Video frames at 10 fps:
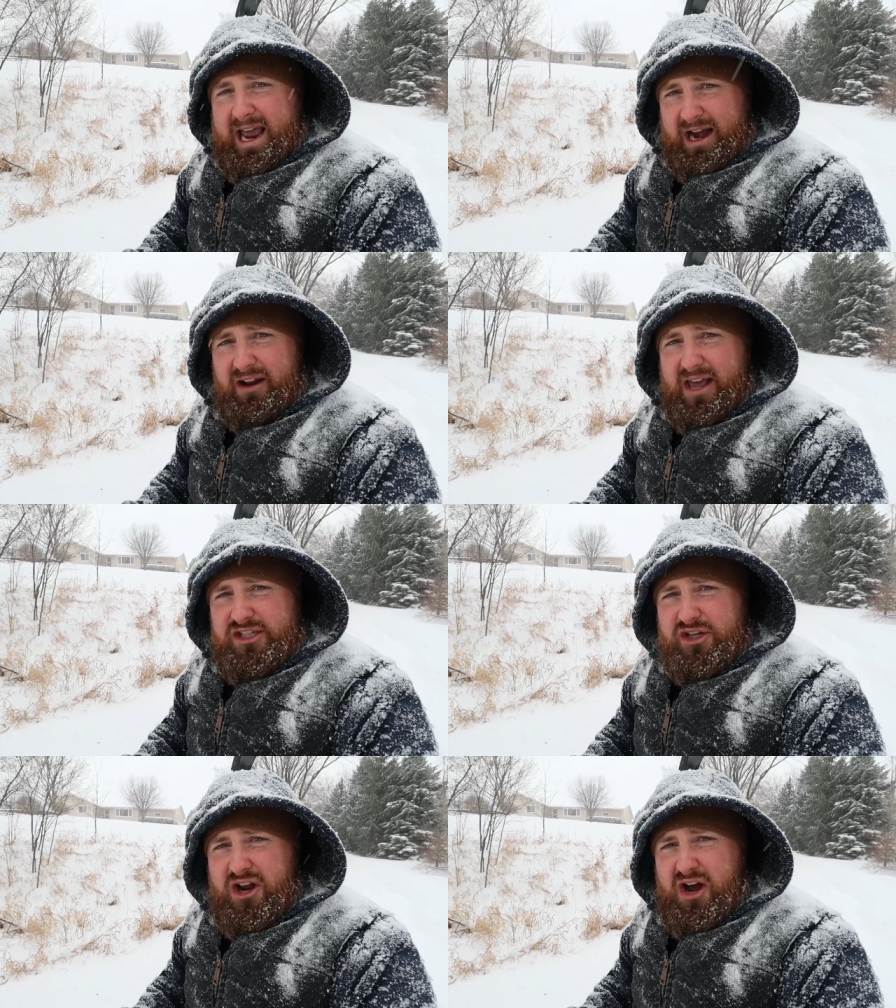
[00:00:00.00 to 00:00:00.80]
And I'll
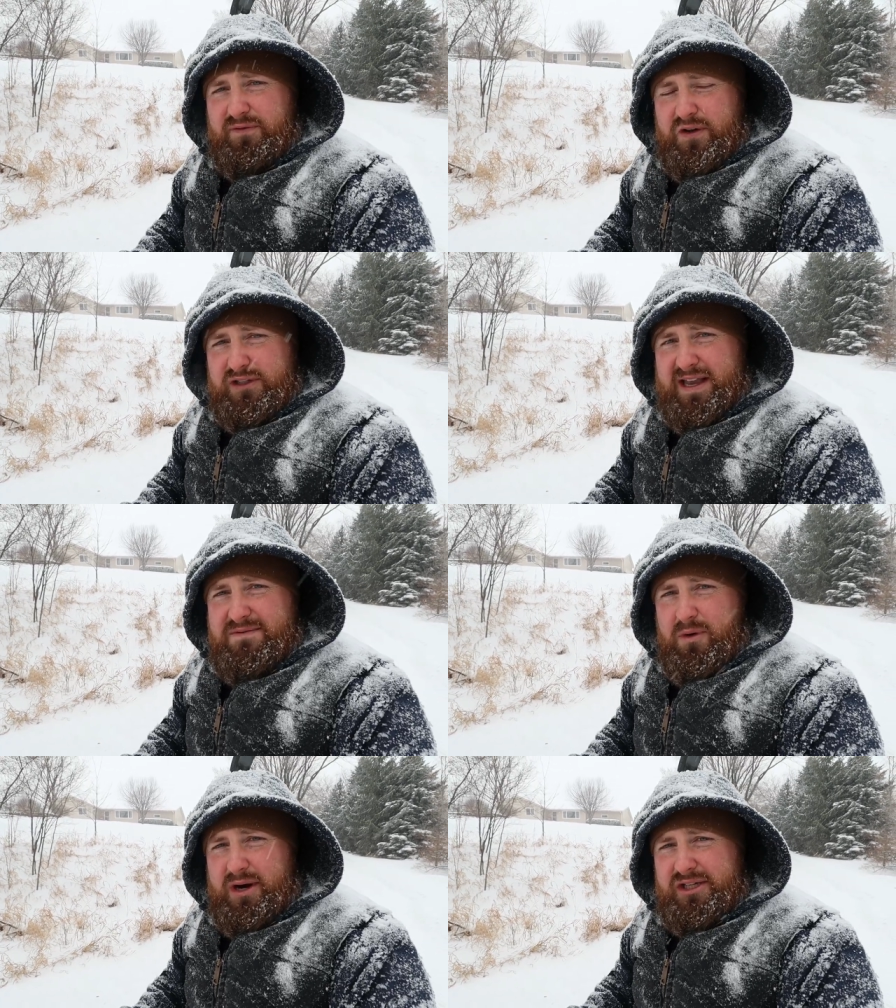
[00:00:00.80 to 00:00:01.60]
let you know if there's
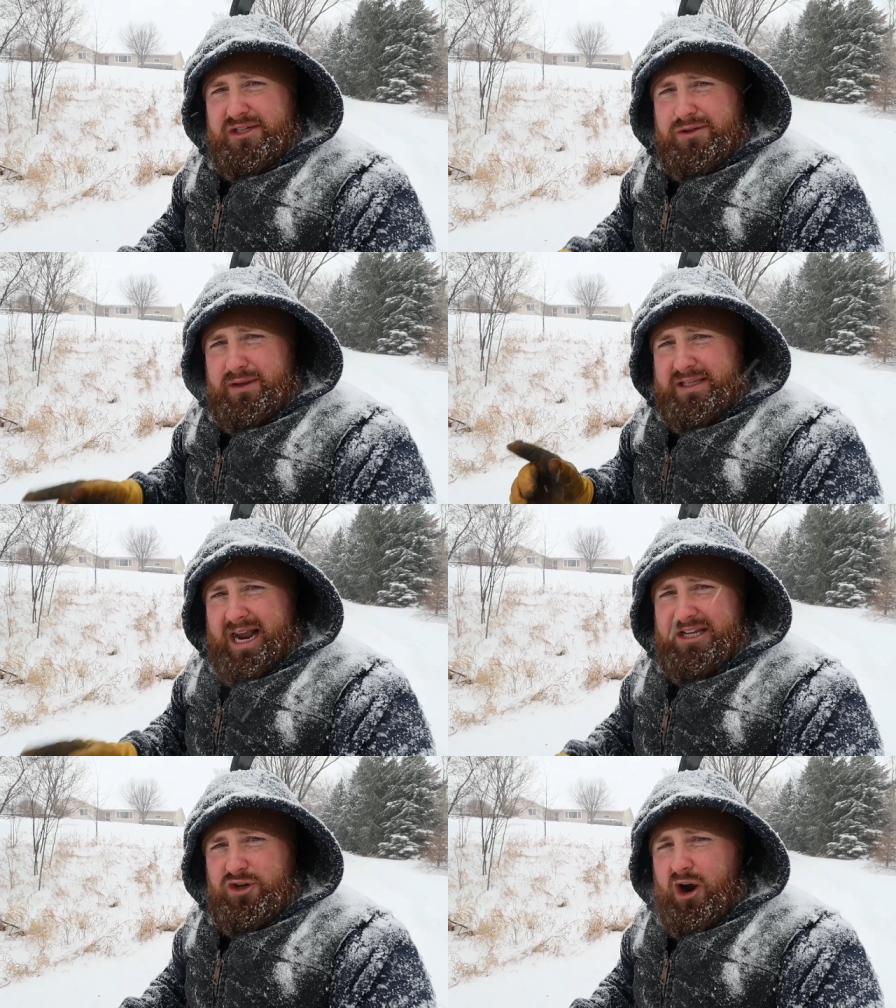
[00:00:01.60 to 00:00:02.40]
any more issues with this
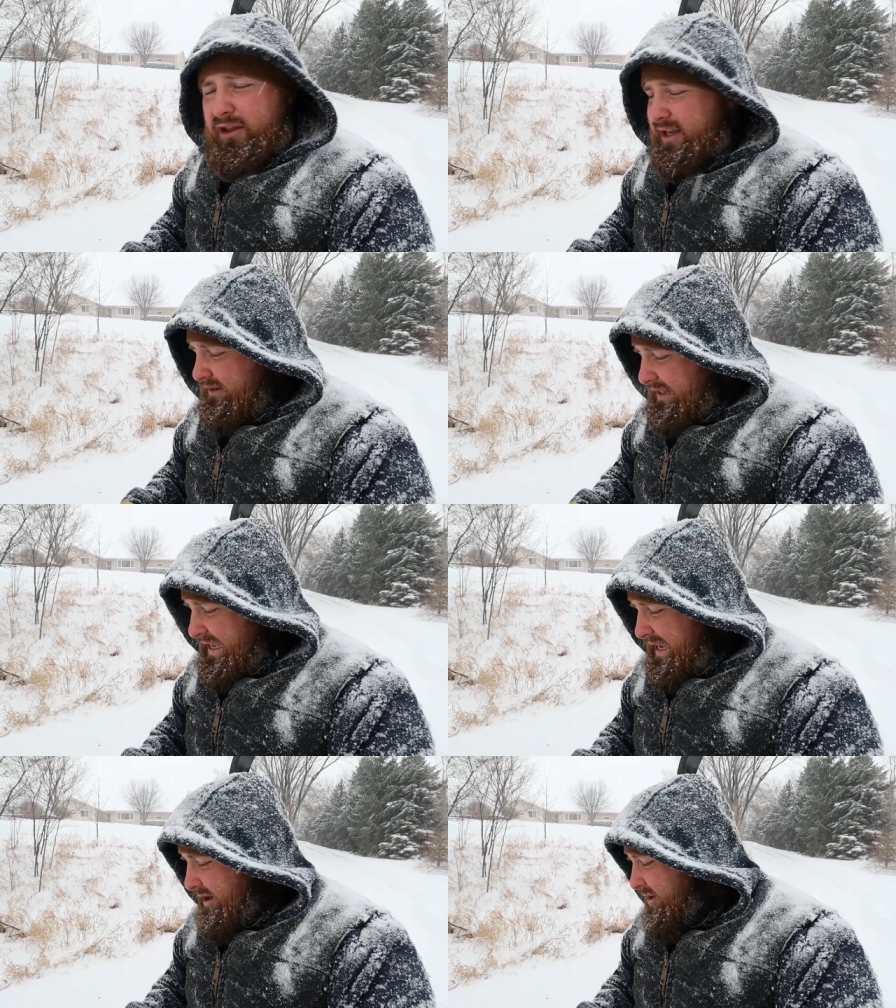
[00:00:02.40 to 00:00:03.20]
hydraulic
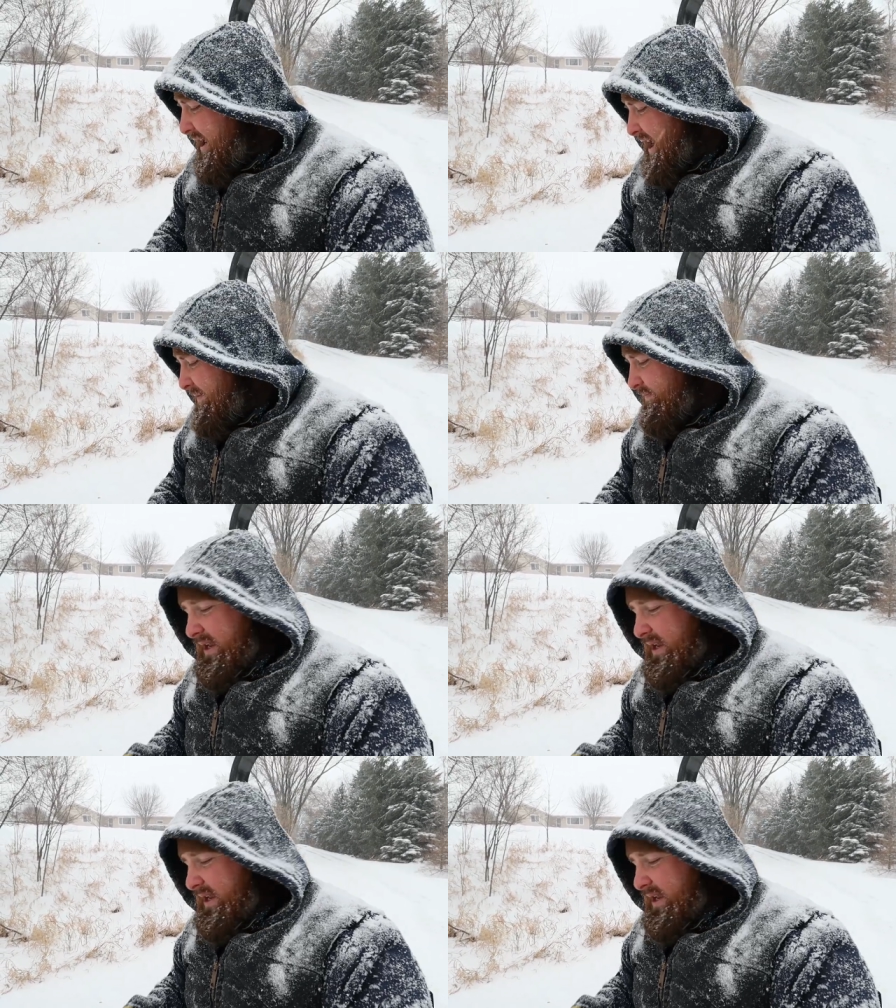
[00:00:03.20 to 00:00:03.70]
leaking or not,